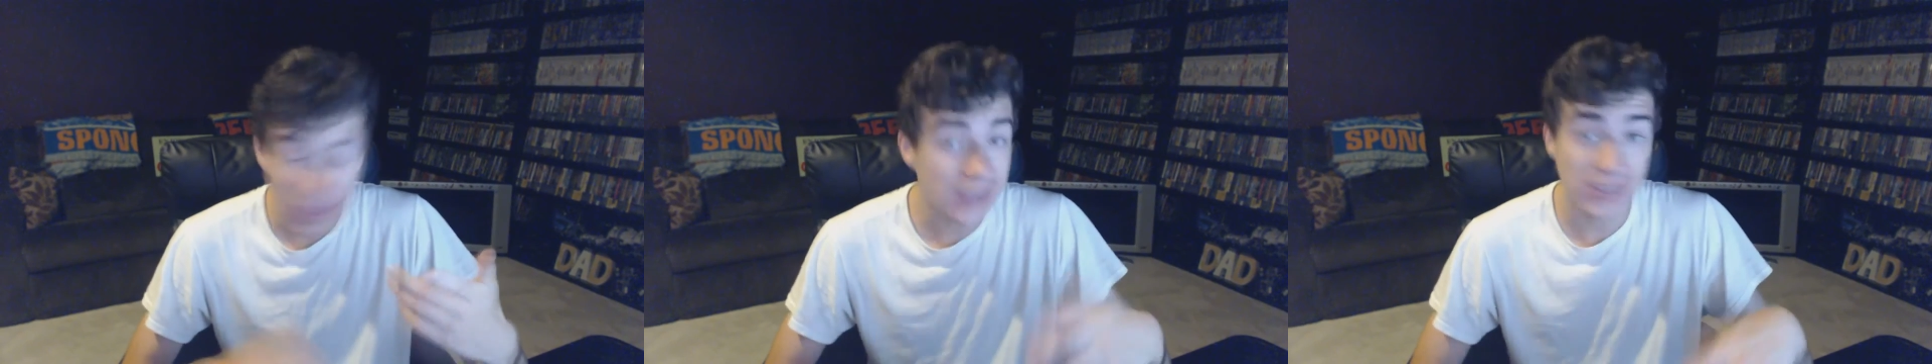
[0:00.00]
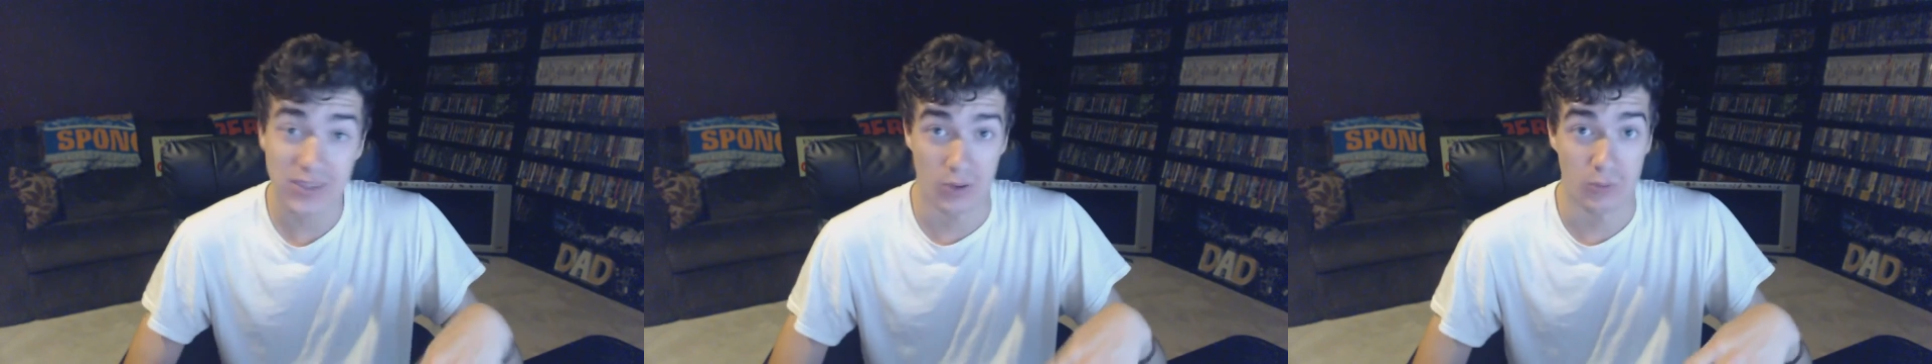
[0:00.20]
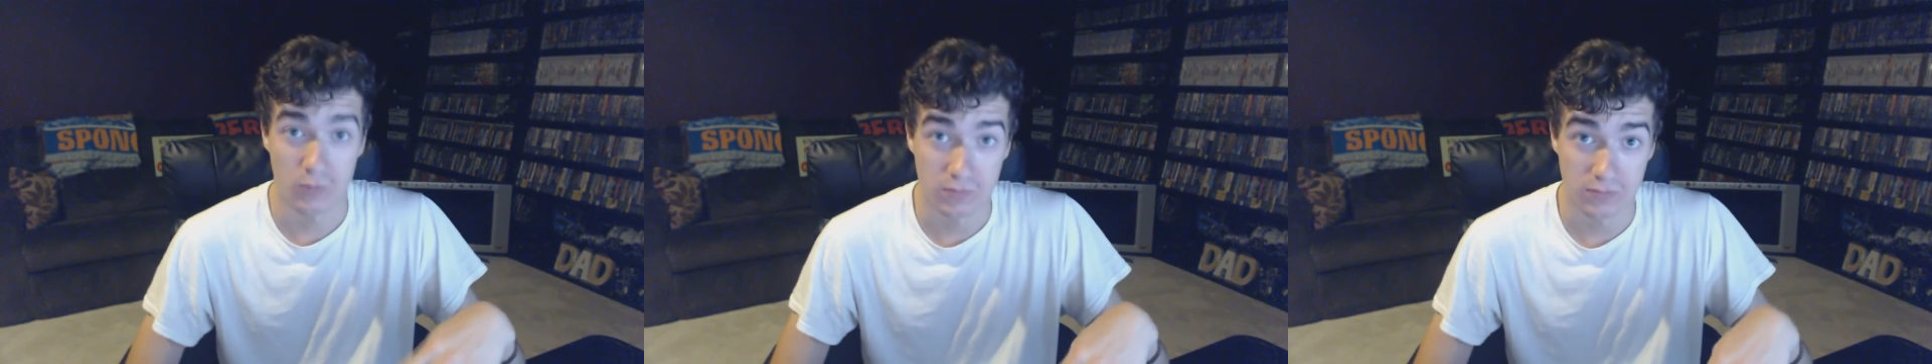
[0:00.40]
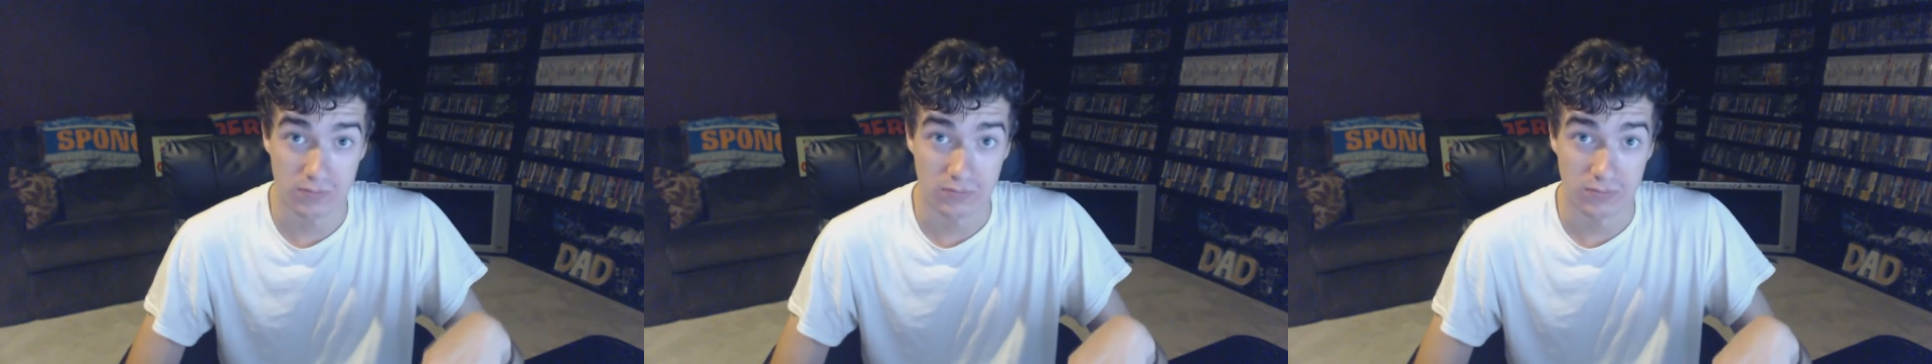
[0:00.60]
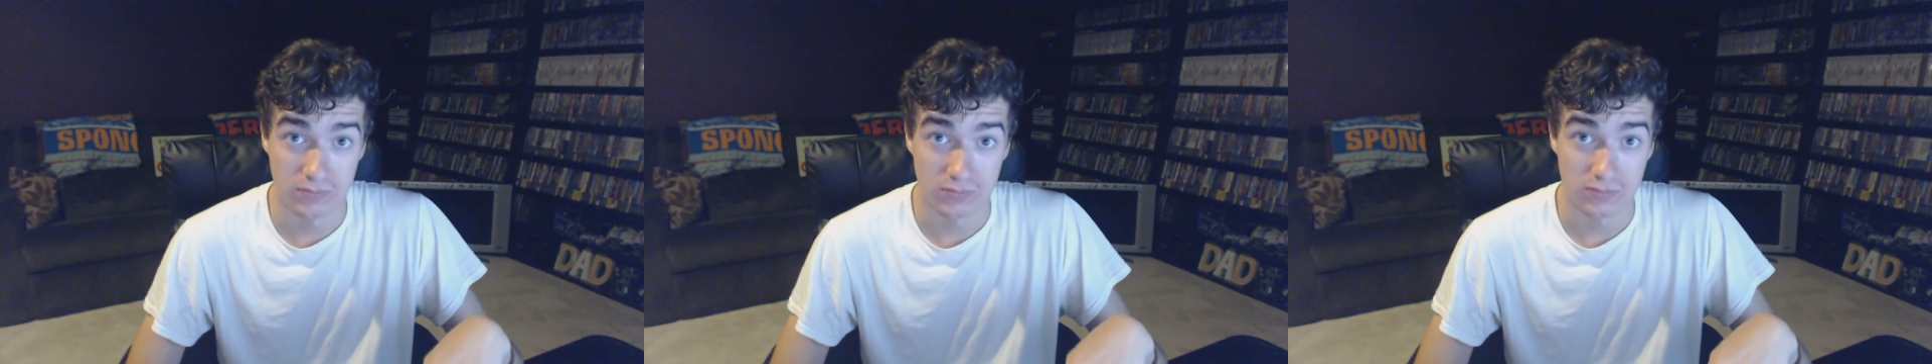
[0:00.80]
thank you.
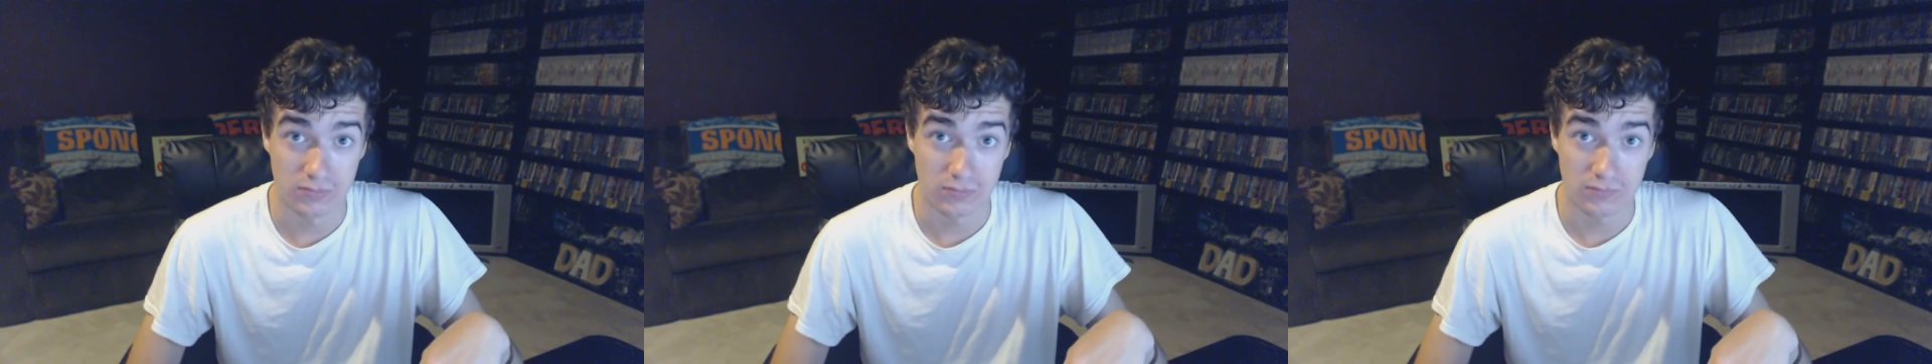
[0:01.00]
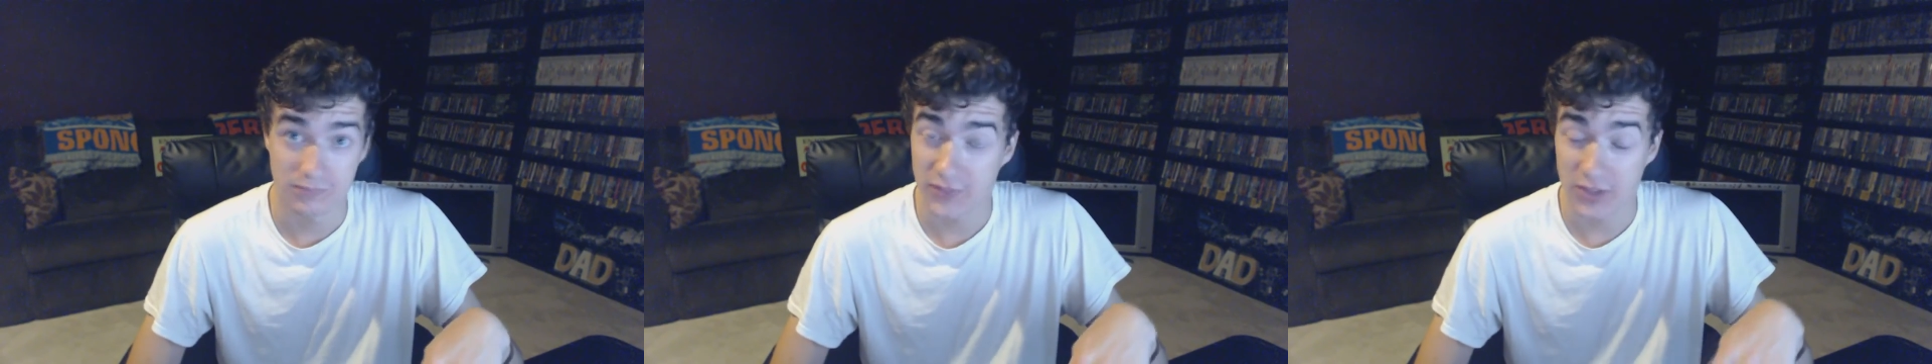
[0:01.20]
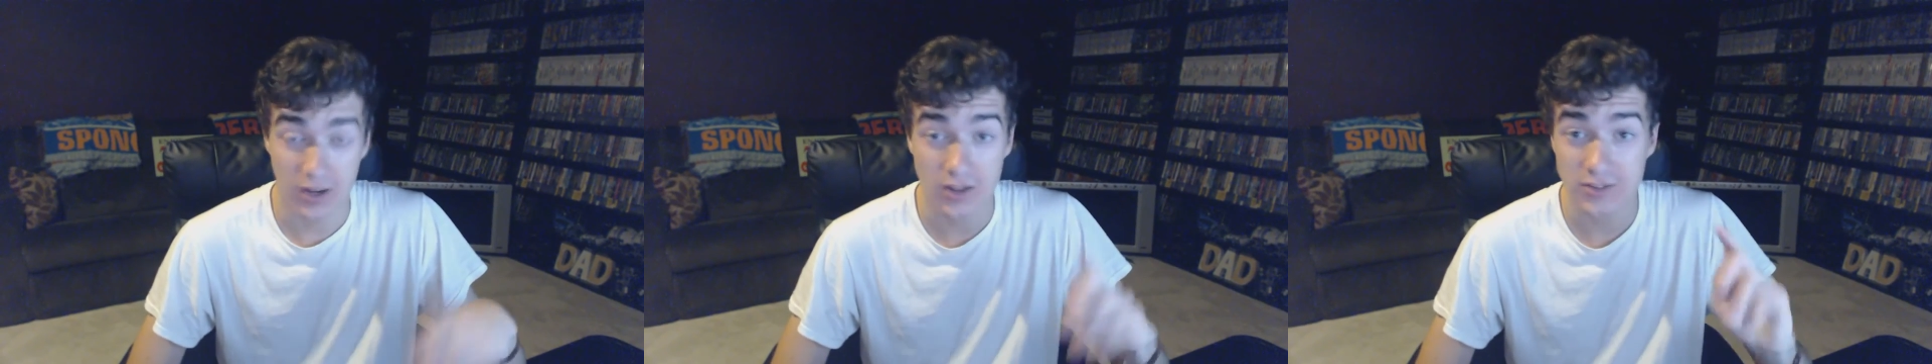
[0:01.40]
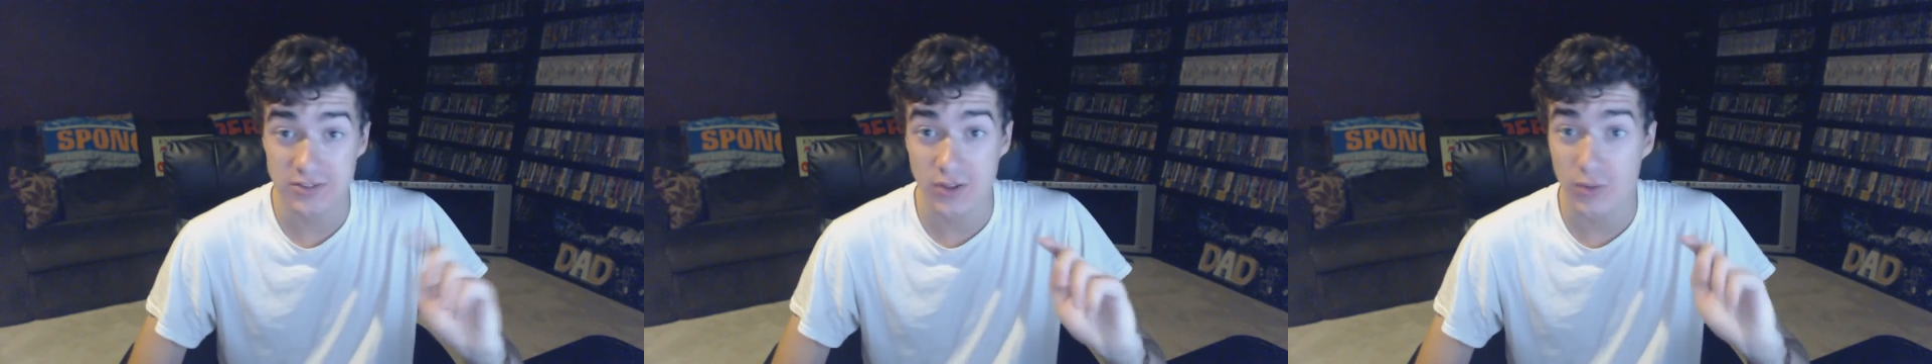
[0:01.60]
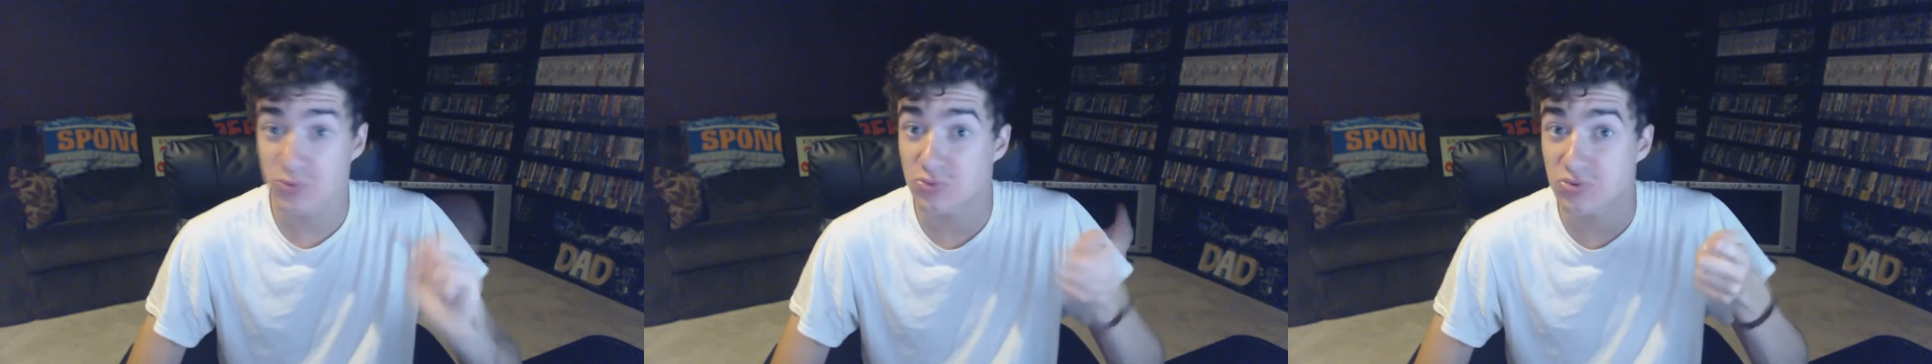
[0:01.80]
And
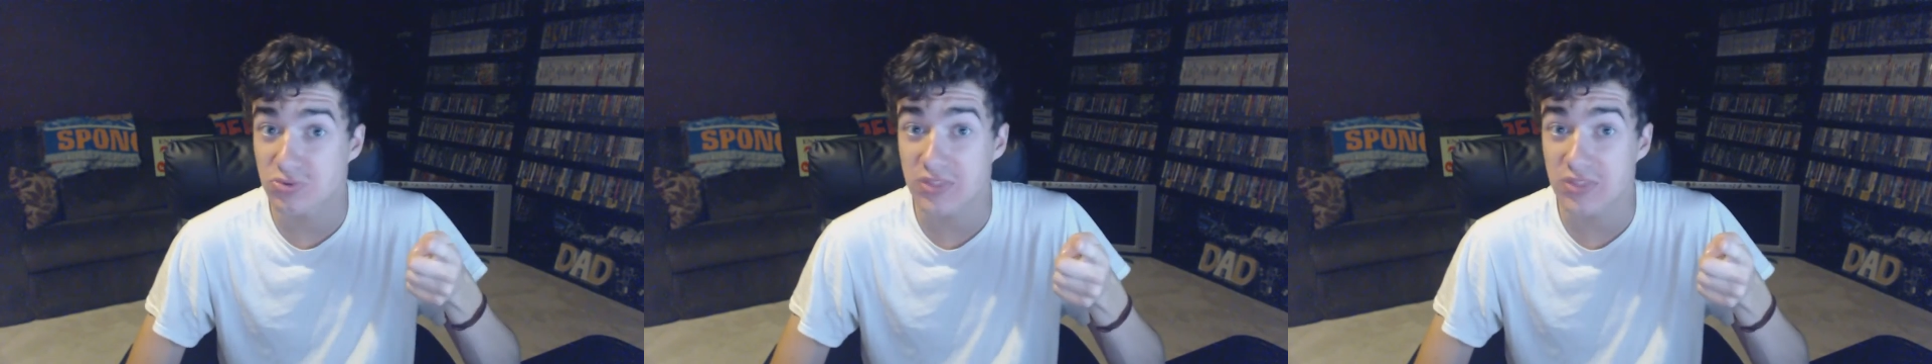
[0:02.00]
also,